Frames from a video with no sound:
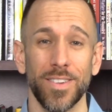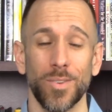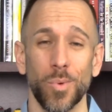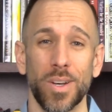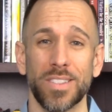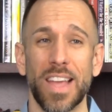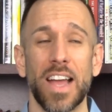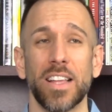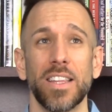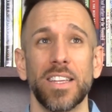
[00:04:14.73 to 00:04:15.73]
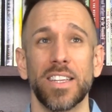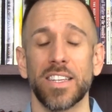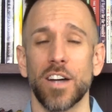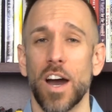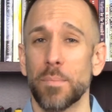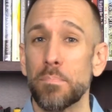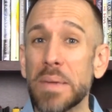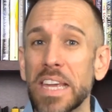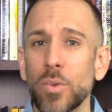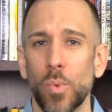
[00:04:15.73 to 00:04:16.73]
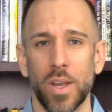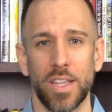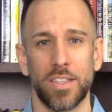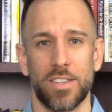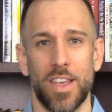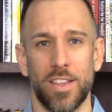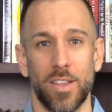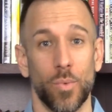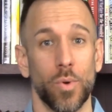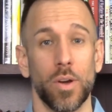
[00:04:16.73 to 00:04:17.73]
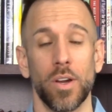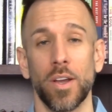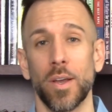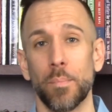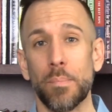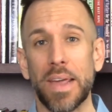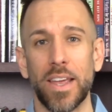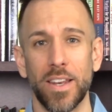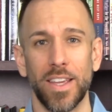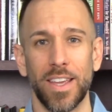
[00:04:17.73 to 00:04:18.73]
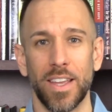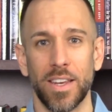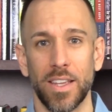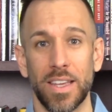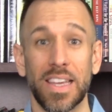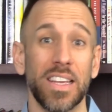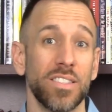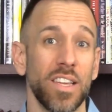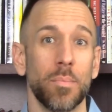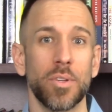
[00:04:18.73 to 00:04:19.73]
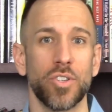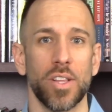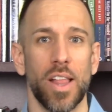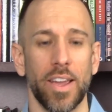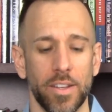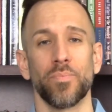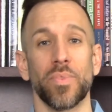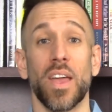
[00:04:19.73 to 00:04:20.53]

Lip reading: what exactly did God mean when he said that we're made in his image and likeness,